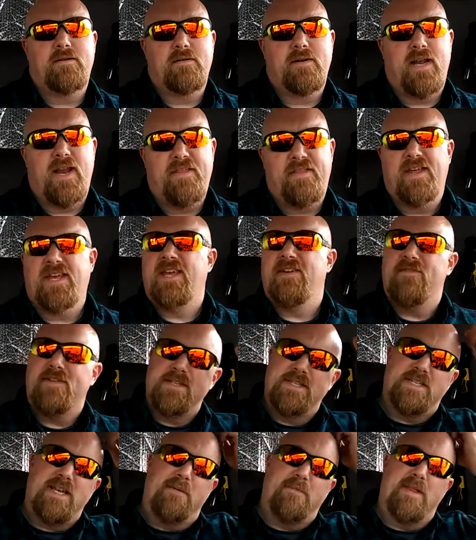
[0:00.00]
and I think
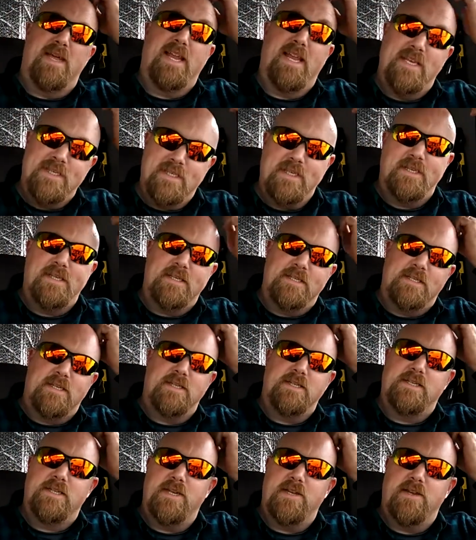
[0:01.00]
even some that isn't
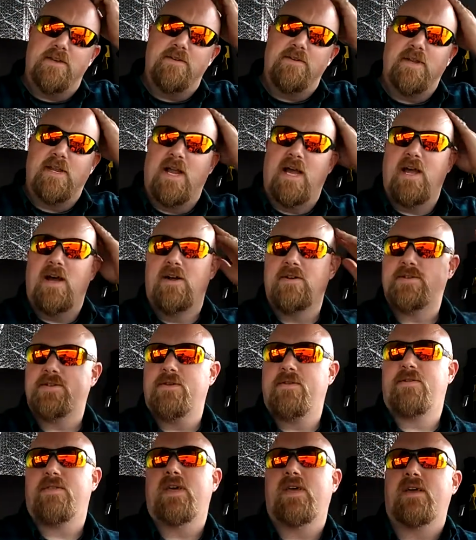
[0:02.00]
discontinued. And I
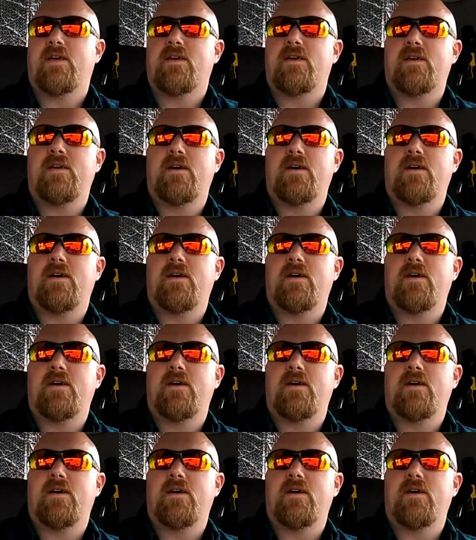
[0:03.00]
also think